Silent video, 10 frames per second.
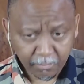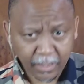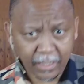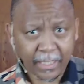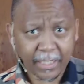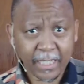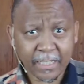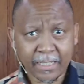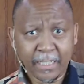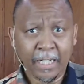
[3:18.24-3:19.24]
let
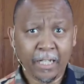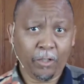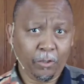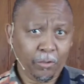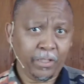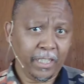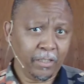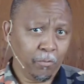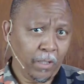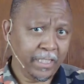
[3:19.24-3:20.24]
us look at
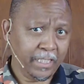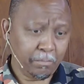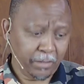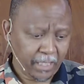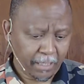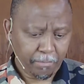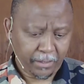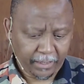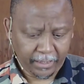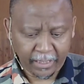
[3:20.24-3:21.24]
what has been
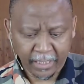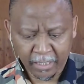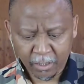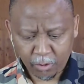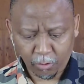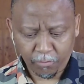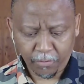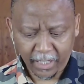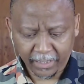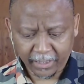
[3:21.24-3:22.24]
happening so
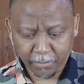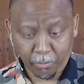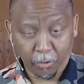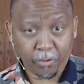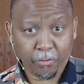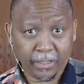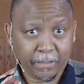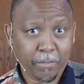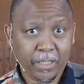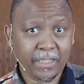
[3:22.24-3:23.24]
far in this book. When a
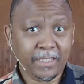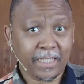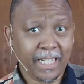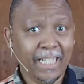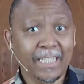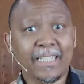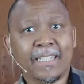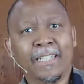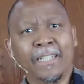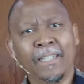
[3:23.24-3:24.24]
person
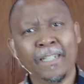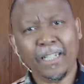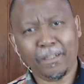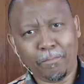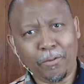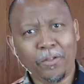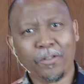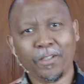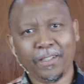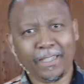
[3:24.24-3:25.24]
writes a
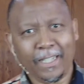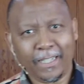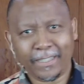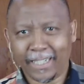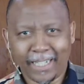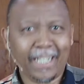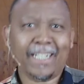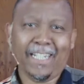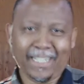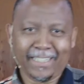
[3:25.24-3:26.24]
book, the
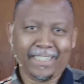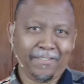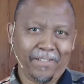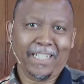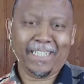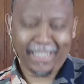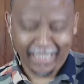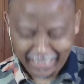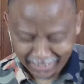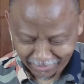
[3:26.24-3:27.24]
writer has an
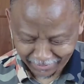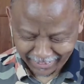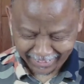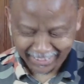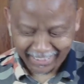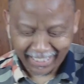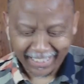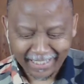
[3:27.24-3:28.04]
advantage to the reader